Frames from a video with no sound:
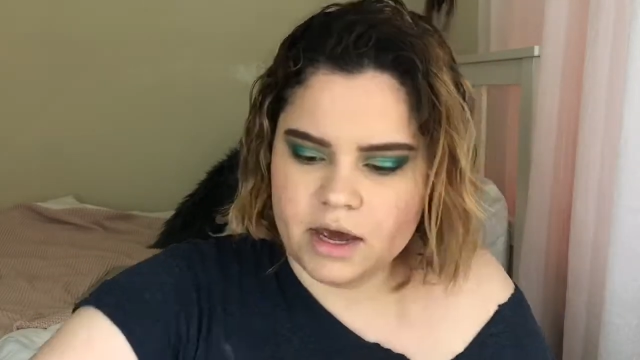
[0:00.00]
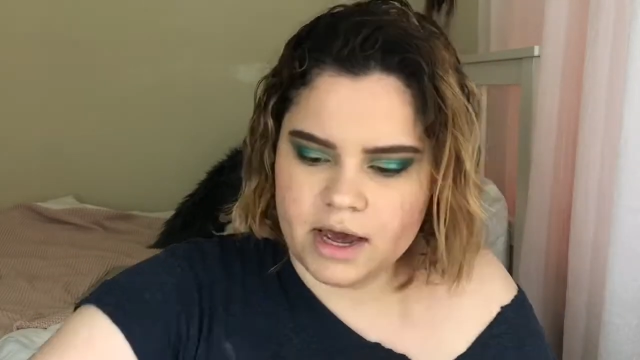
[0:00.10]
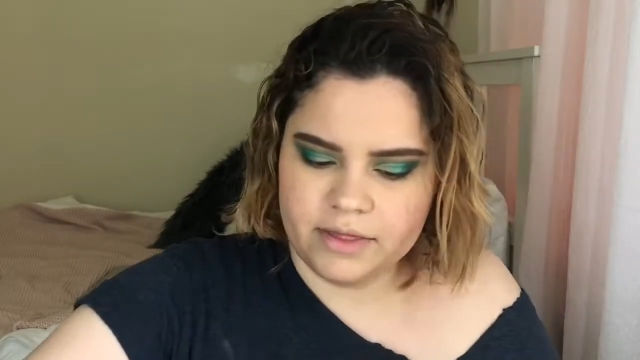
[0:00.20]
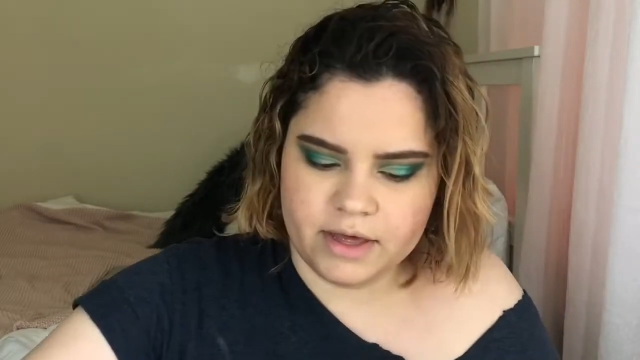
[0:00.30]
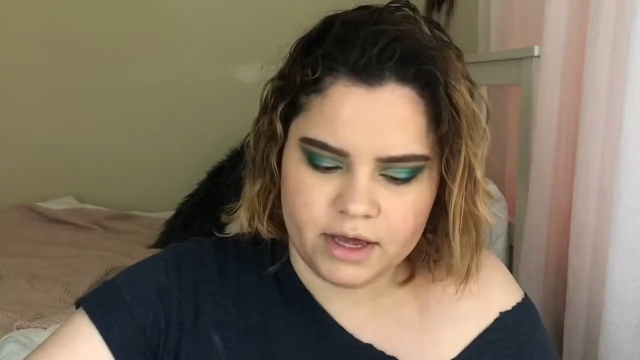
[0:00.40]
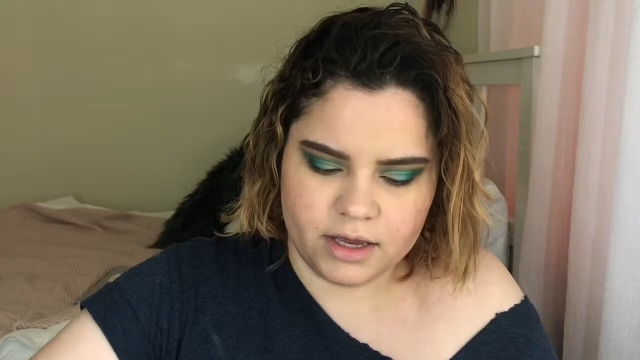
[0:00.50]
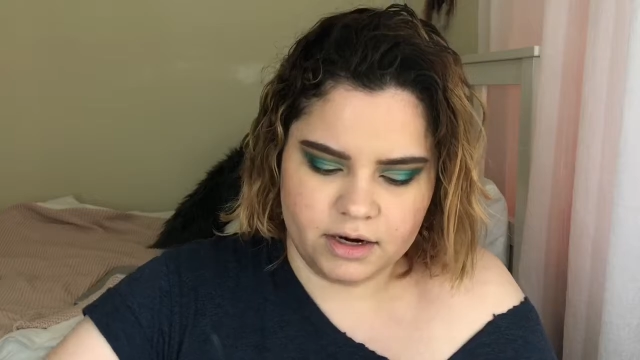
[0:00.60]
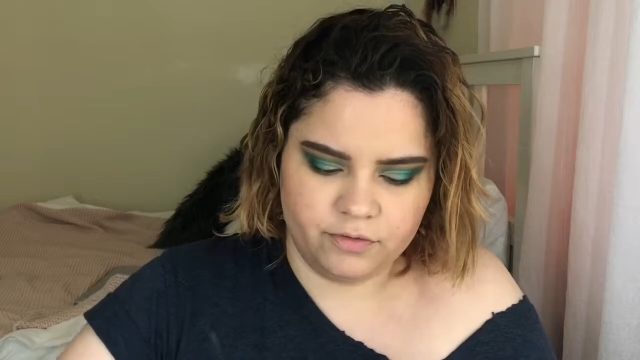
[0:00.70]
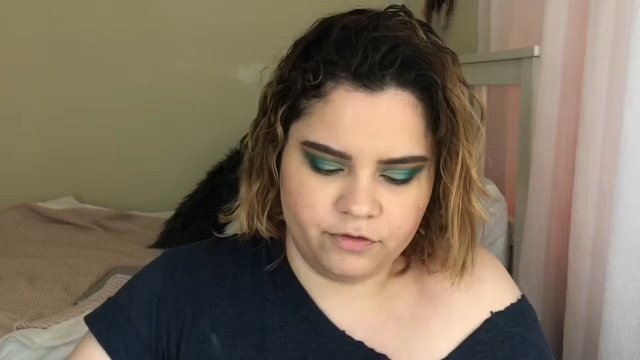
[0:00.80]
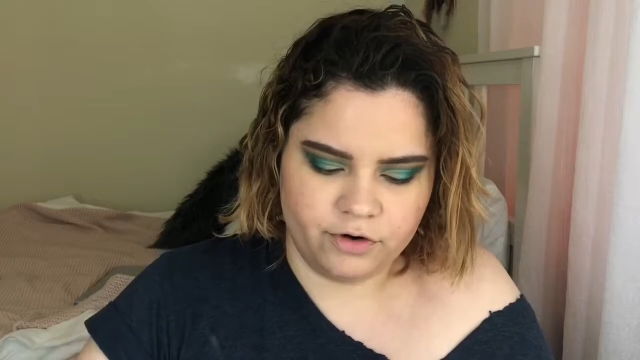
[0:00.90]
And
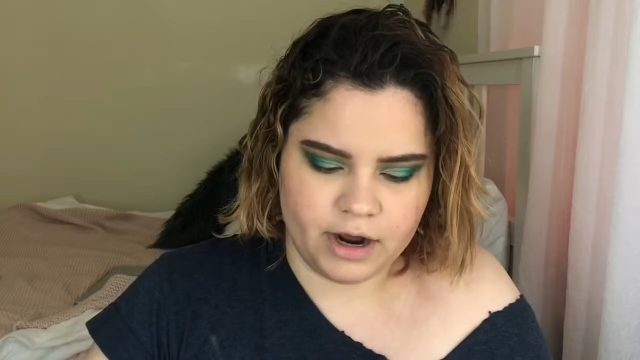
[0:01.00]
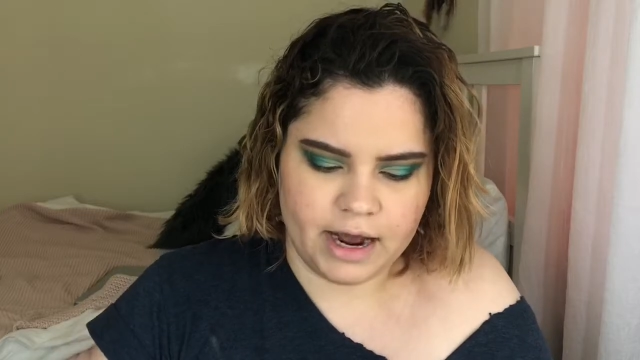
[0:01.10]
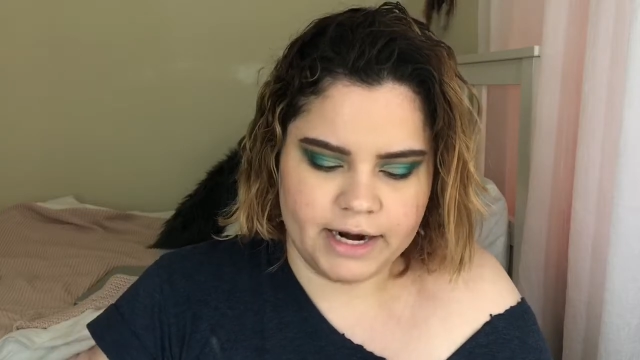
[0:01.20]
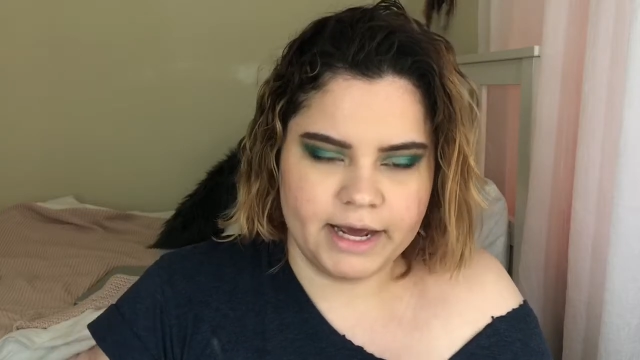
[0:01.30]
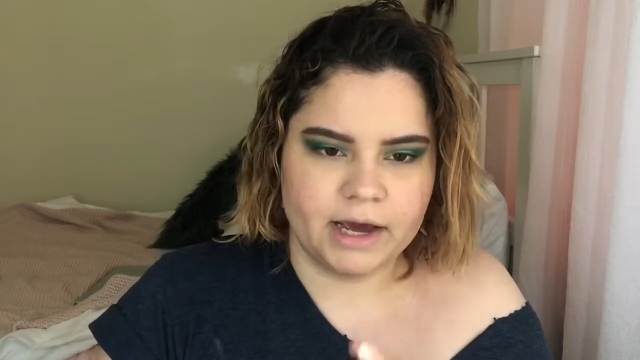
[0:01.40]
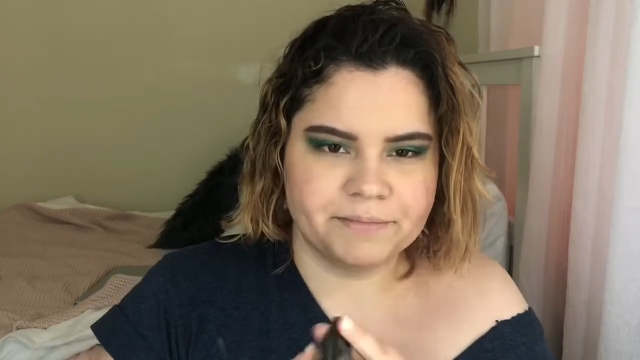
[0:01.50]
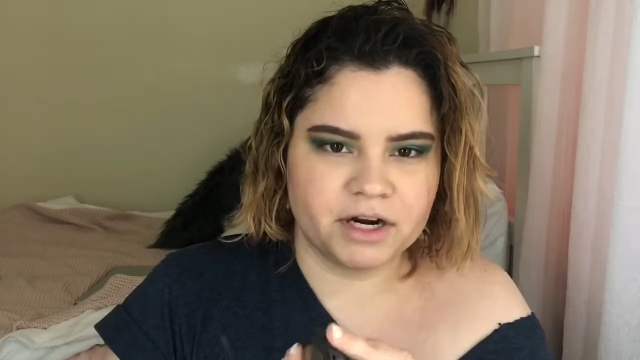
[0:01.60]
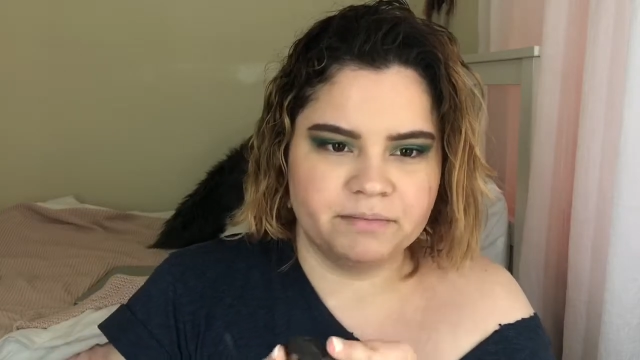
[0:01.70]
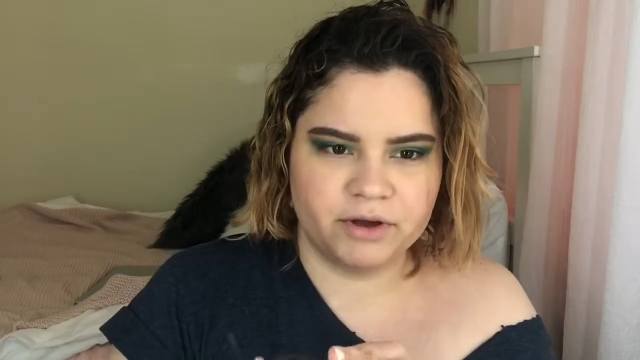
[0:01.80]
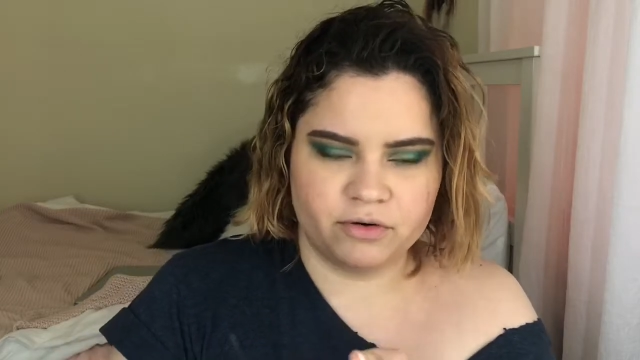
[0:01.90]
then for highlight, I'm
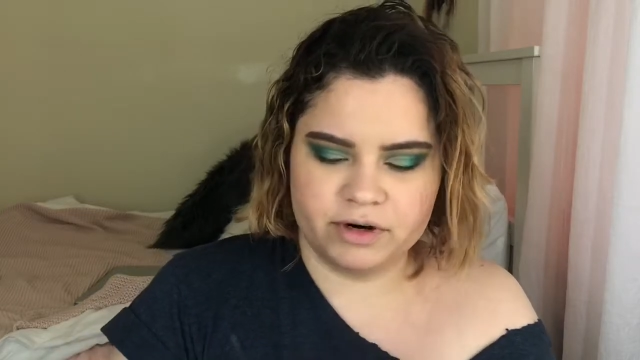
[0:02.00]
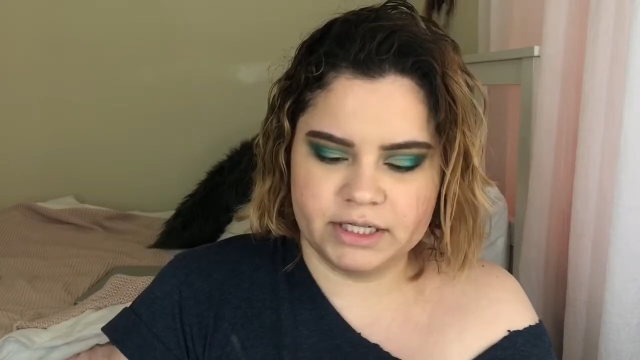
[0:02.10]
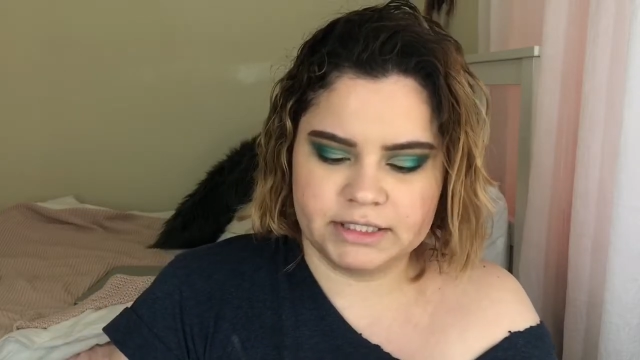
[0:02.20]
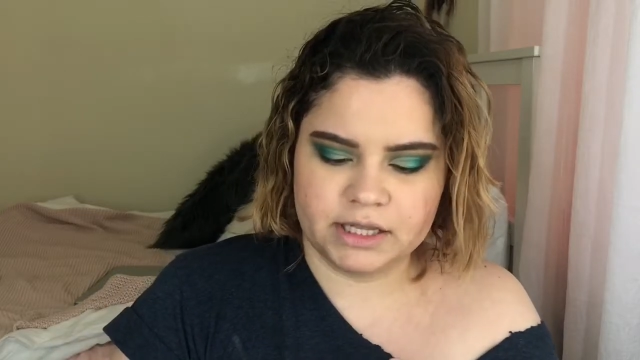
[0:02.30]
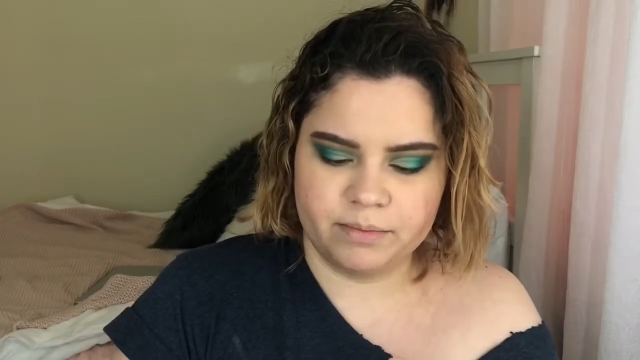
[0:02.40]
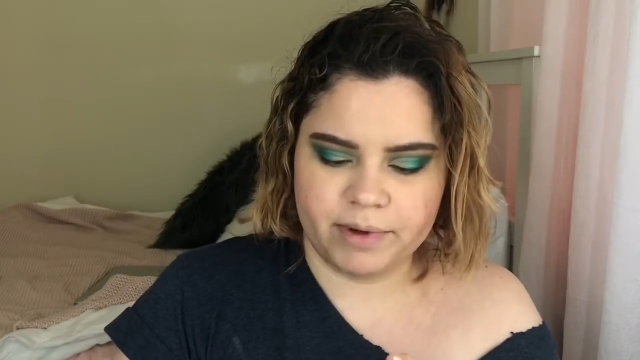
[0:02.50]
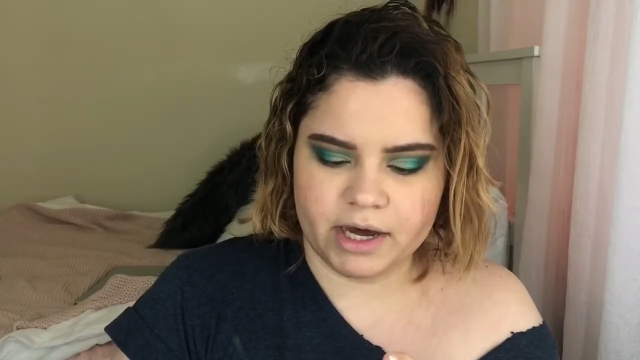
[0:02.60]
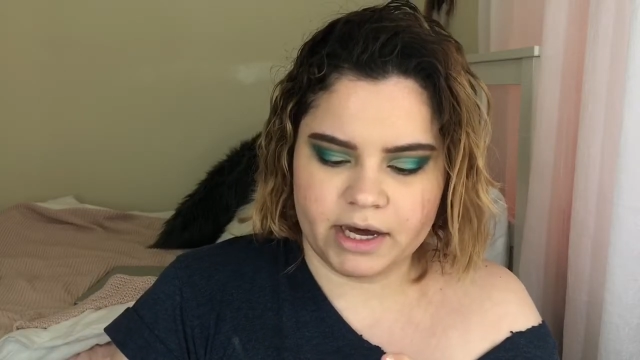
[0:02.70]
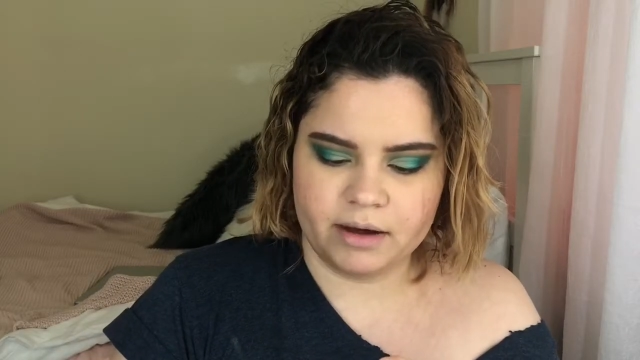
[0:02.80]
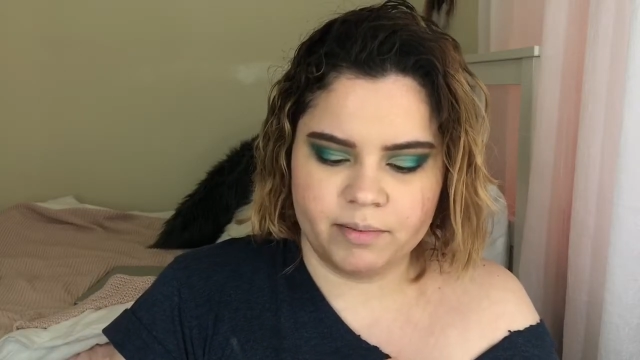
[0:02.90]
gonna be going into the
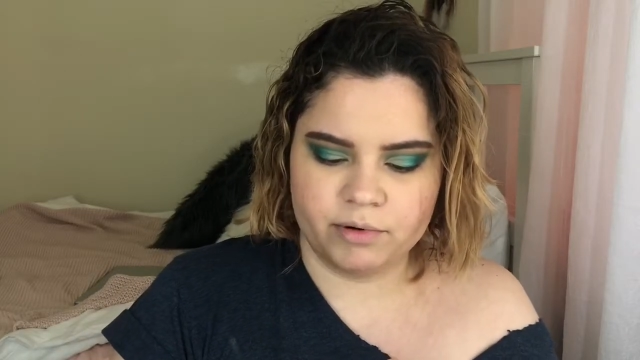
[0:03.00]
Becca